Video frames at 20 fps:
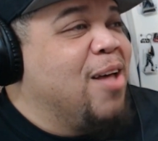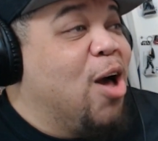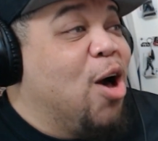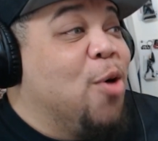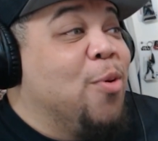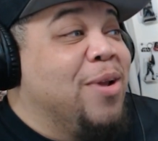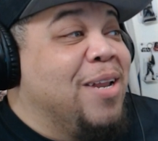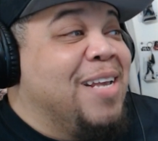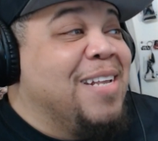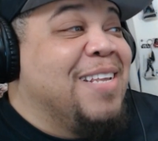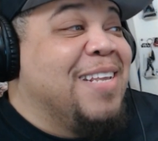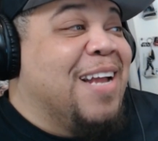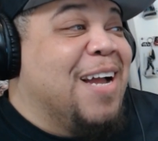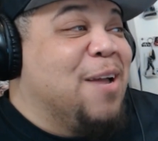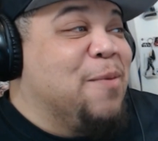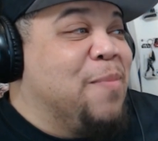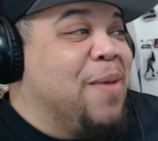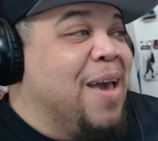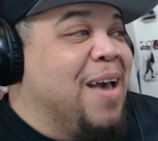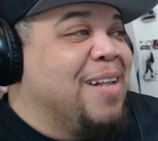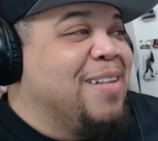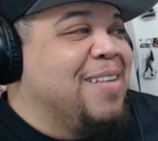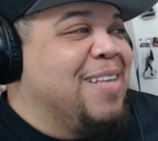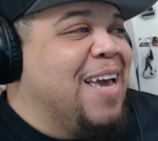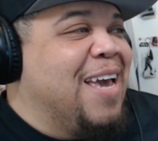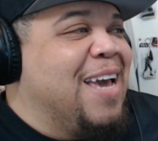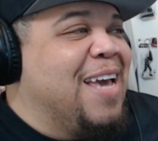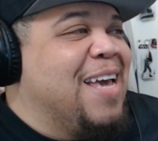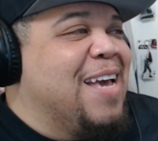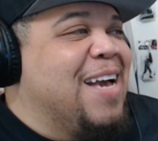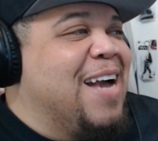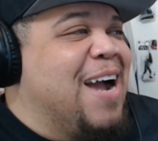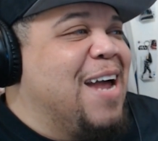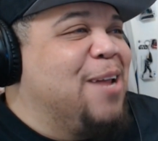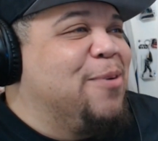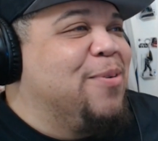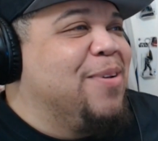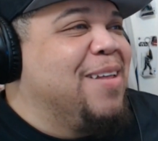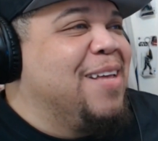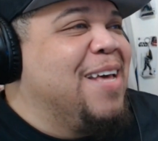Oh, it is an IMAX. Yeah, it
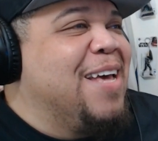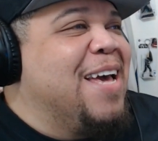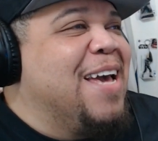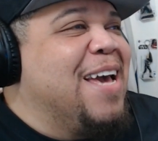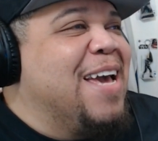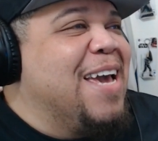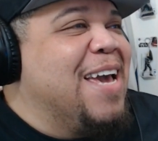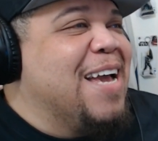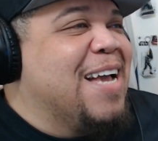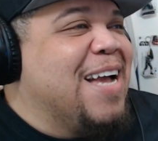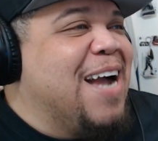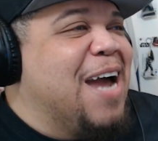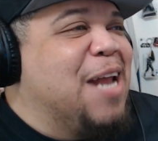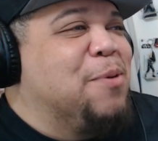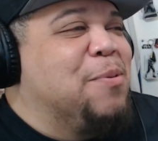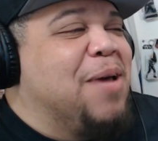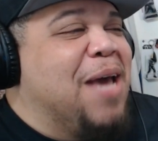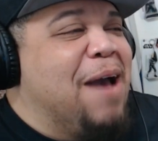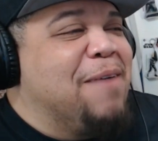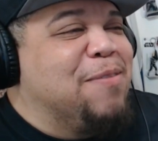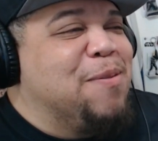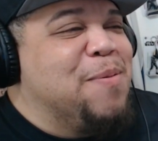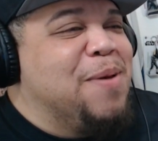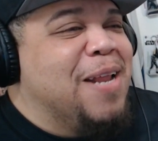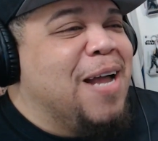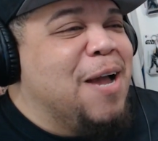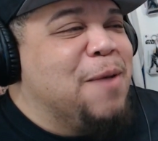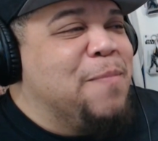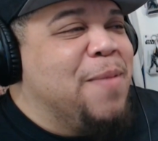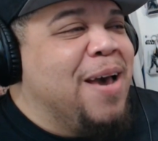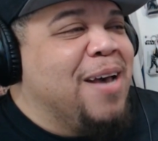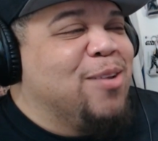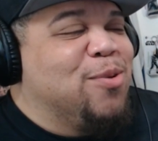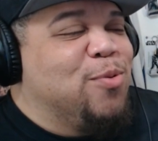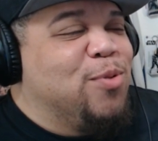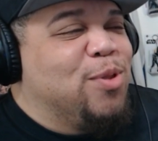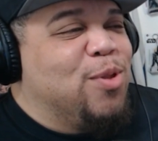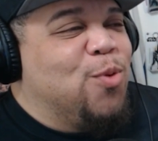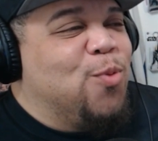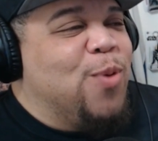kind of would. It kind of would have to be an IMAX.
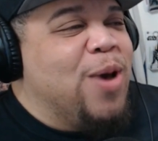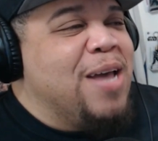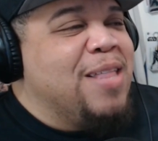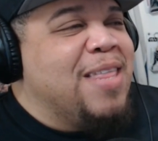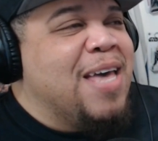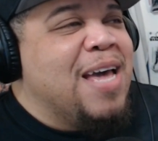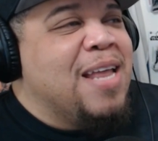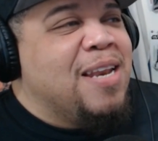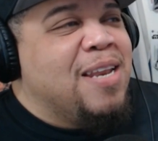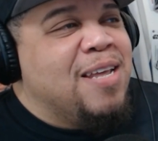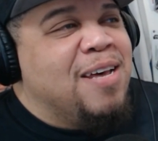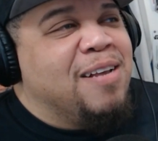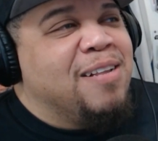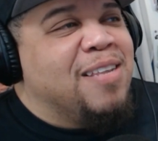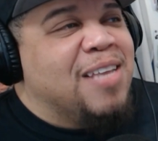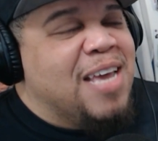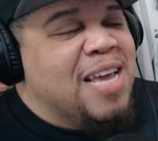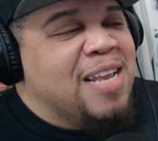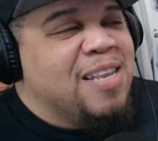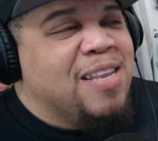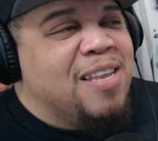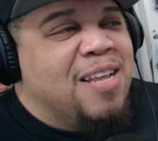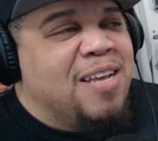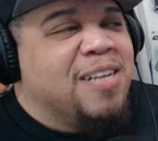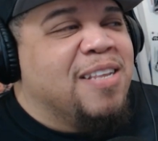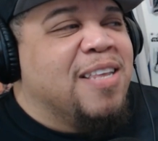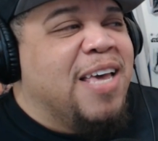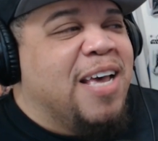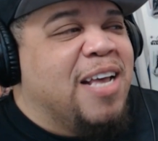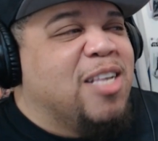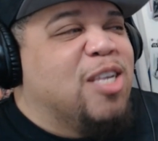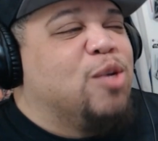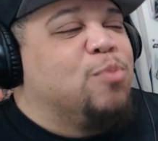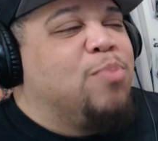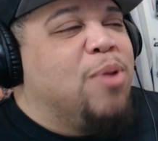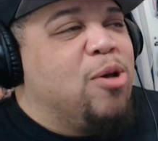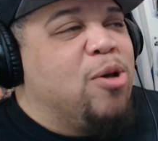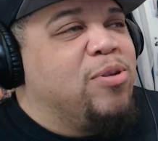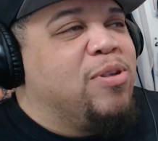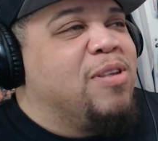The way that looks, it looks
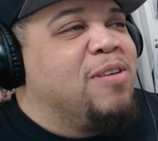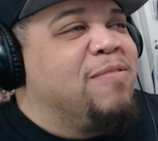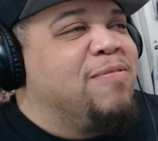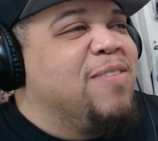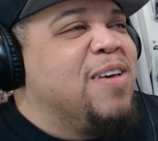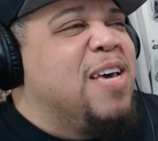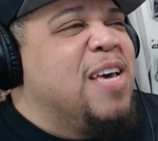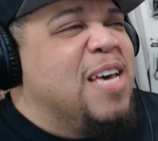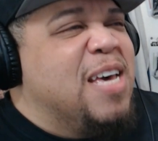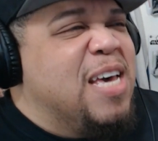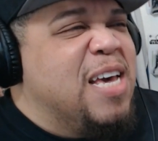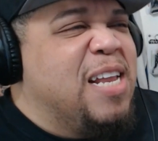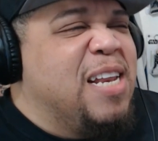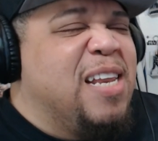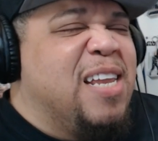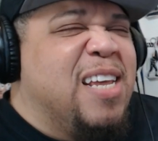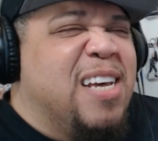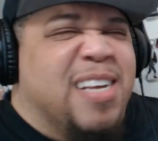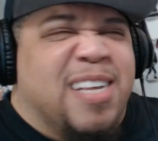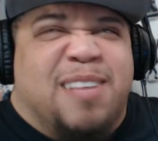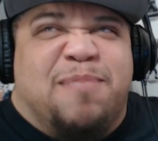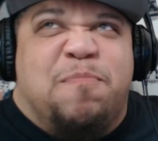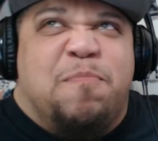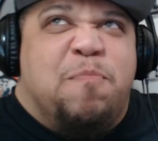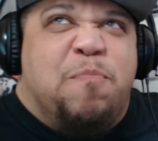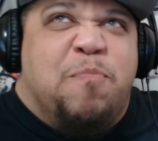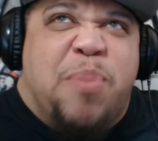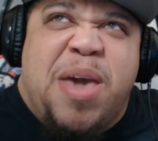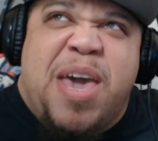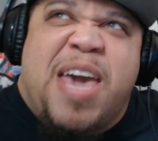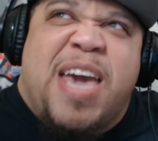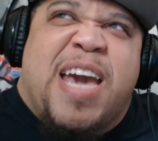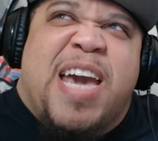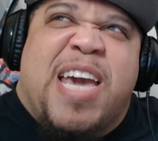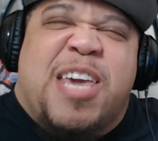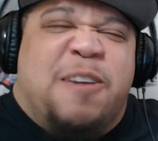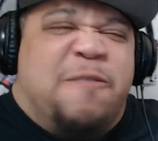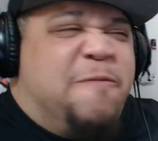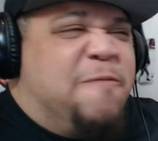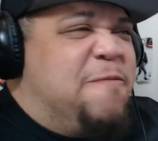explosive. It looks big
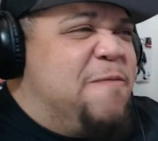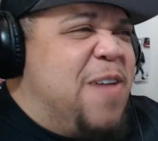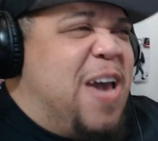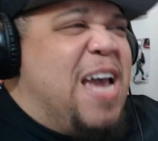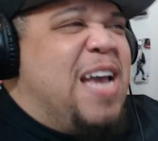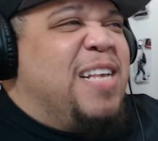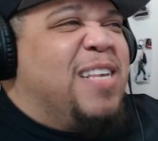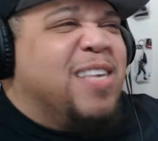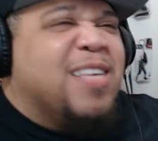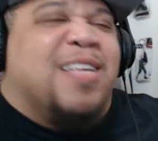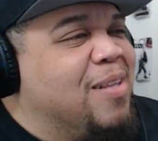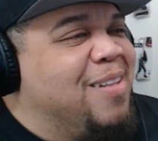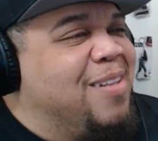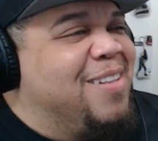in your face.